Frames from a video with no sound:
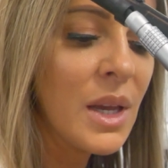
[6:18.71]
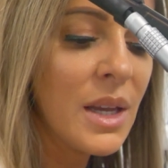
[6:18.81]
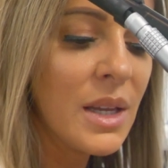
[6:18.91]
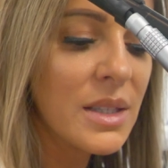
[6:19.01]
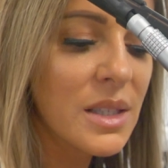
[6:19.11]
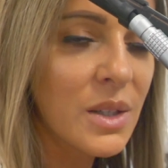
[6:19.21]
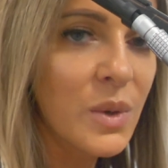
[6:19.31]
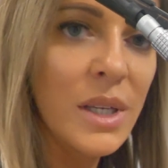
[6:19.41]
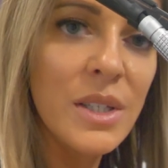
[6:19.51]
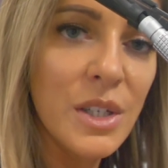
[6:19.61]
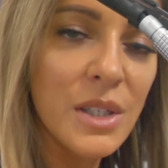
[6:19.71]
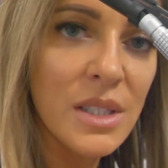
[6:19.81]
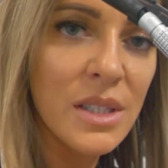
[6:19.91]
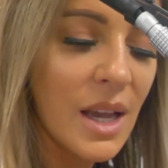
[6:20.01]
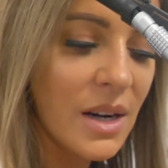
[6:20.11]
It's a little
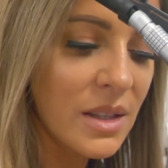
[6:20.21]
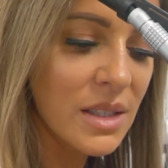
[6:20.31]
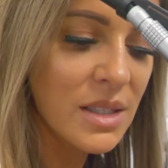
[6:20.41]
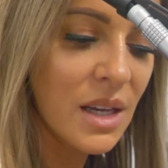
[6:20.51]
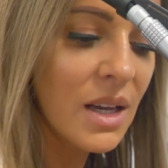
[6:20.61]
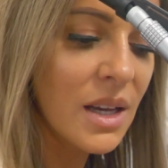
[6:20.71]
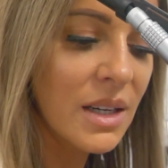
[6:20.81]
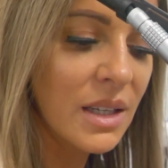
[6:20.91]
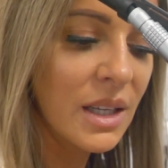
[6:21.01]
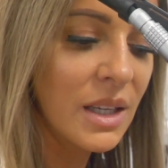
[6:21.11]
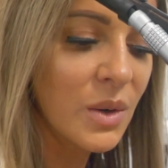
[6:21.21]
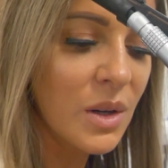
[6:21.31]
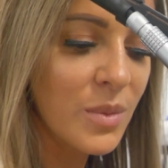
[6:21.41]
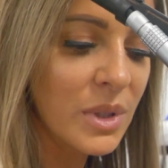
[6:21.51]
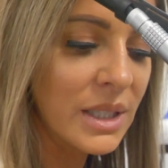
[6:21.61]
easier to stay out of the sun and
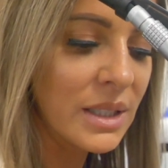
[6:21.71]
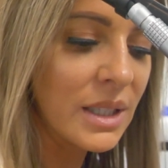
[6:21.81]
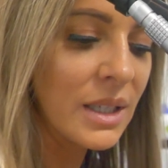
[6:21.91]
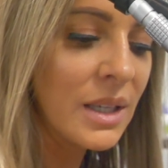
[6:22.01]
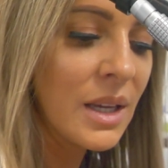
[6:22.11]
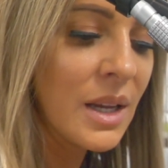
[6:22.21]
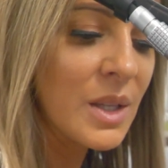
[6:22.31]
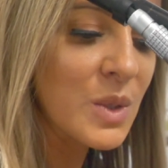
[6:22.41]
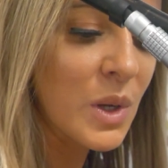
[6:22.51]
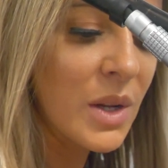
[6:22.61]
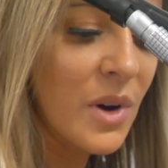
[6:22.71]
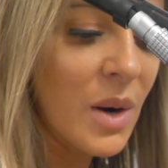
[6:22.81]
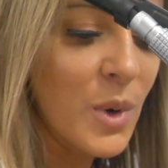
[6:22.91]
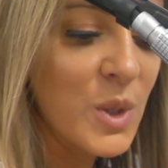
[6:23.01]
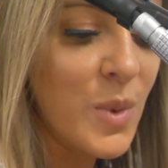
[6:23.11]
heal completely. One of
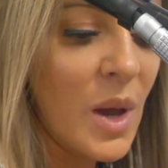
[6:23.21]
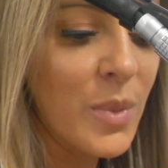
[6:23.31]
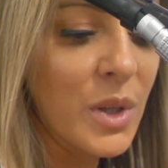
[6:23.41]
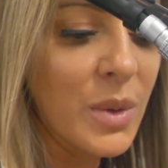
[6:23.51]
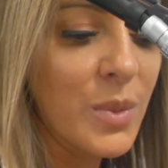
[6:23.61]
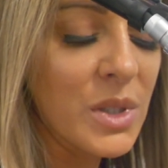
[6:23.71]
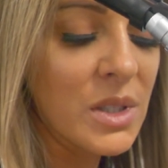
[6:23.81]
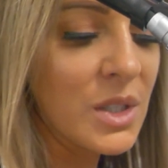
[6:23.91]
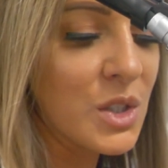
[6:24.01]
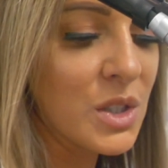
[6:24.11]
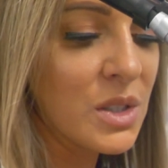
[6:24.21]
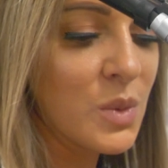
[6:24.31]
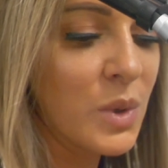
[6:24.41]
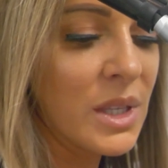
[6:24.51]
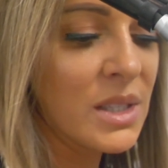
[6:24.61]
our most popular procedures
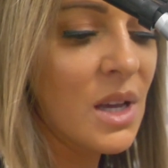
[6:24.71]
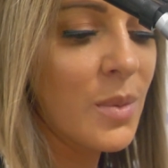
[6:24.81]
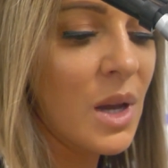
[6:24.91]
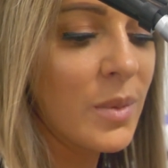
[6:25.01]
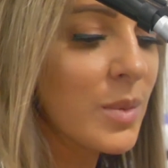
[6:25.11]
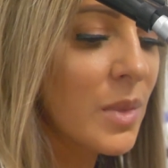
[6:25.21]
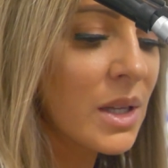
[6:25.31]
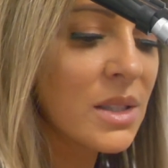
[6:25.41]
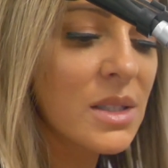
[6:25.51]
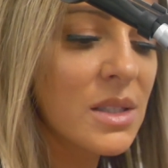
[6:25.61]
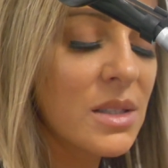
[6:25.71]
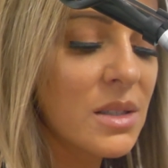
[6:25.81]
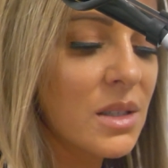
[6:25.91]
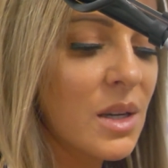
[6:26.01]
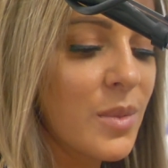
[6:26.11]
with these upcoming months,
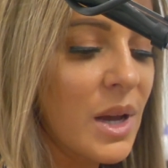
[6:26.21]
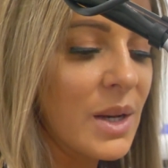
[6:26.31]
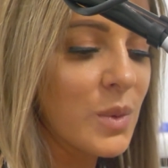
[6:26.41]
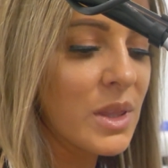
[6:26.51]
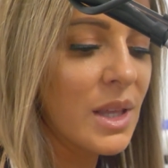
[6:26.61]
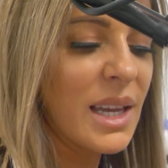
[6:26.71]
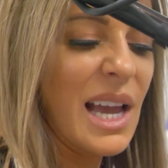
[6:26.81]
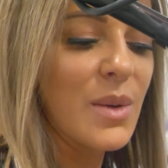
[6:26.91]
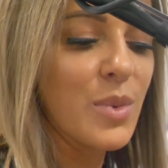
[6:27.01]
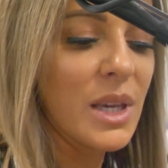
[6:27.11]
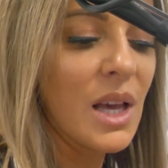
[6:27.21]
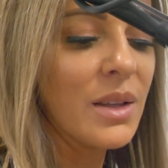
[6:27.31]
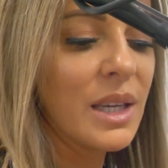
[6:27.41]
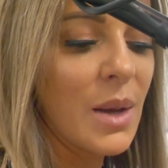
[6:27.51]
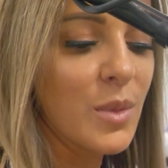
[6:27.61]
combined with like
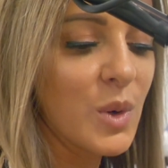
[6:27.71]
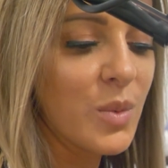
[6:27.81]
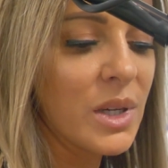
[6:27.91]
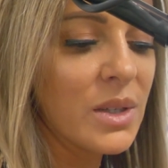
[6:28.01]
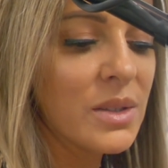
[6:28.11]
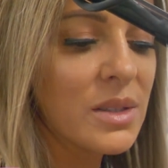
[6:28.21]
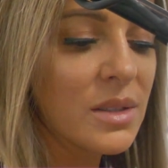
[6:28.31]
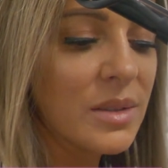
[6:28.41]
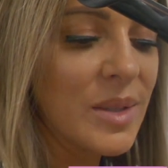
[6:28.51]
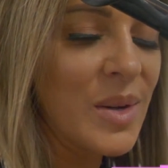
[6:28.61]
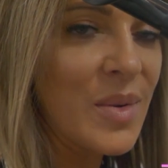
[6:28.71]
IPL and chemical peels.